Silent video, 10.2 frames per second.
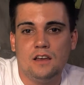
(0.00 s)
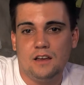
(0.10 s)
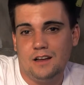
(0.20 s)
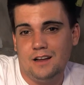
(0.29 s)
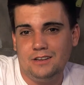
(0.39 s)

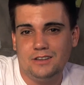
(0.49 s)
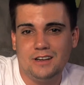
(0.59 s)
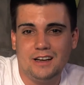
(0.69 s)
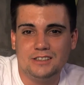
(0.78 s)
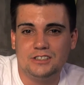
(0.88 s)
and you're
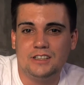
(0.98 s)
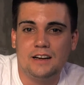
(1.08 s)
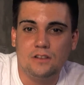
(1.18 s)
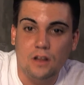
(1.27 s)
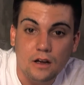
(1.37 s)
kind of shit out
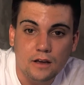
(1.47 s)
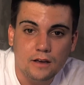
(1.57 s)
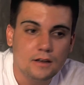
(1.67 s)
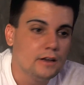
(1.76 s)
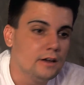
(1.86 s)
of luck.
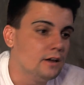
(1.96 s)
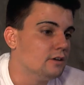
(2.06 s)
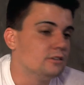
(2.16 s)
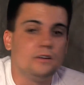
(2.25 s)
So you